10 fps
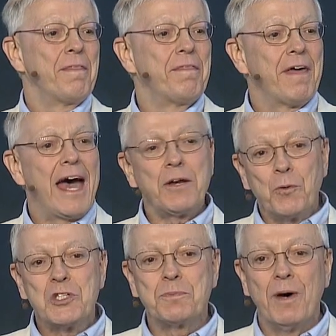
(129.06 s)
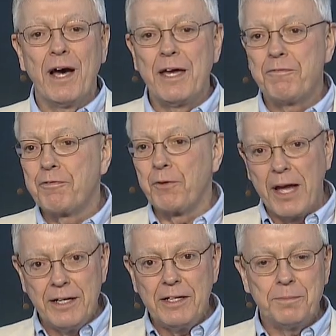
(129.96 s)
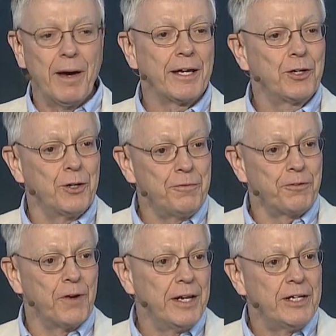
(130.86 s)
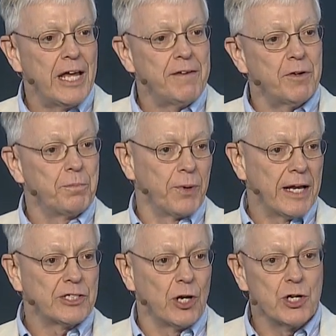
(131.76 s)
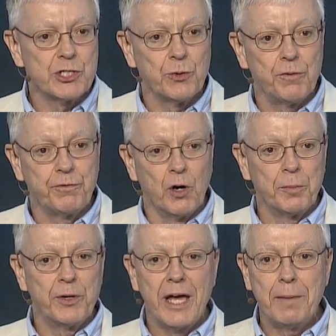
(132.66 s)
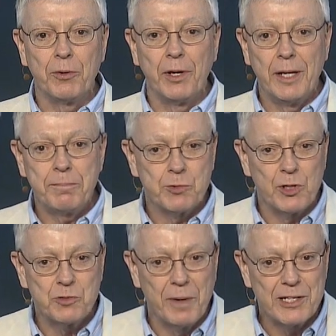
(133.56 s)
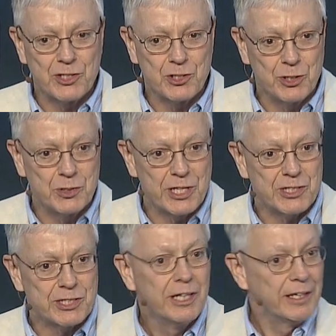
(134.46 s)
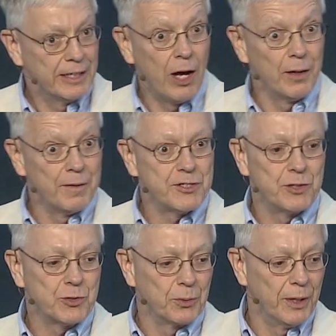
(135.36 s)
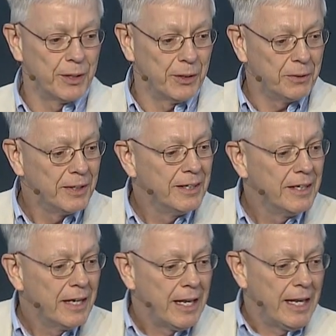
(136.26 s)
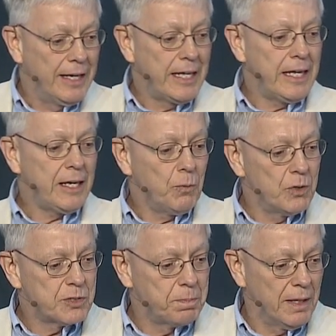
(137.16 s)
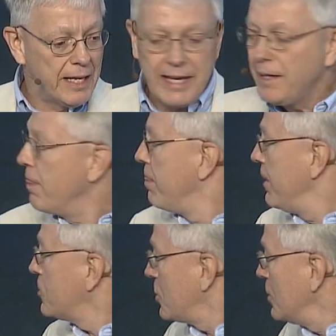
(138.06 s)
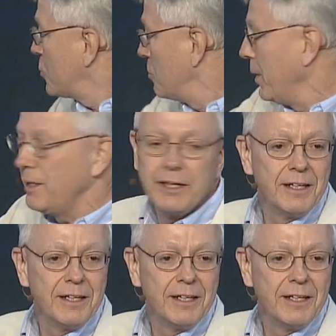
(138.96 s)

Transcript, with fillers: That was my friend, my good friend, David Briggs, also a former neighbor in Ipswich, Massachusetts, now lives in Toronto. And he was playing this instrument,